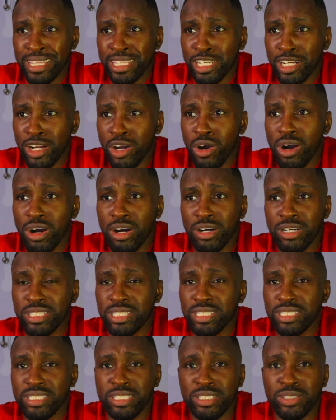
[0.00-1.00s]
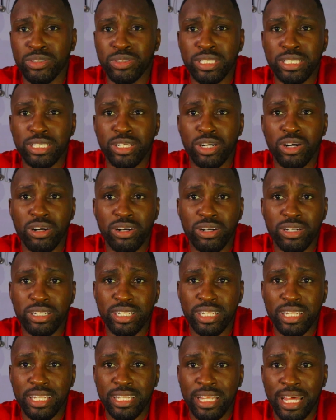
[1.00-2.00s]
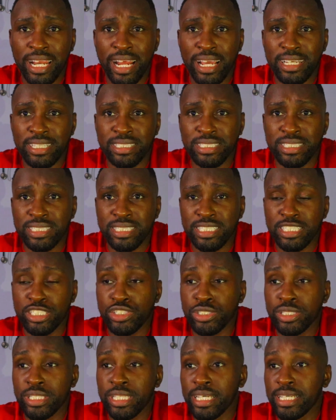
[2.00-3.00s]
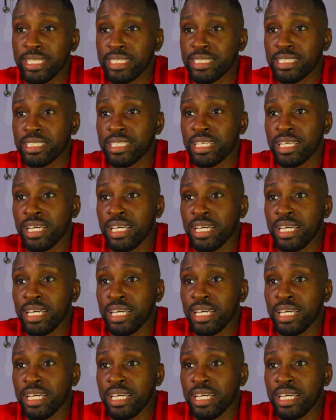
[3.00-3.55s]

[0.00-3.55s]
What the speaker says: the only con that I can see to this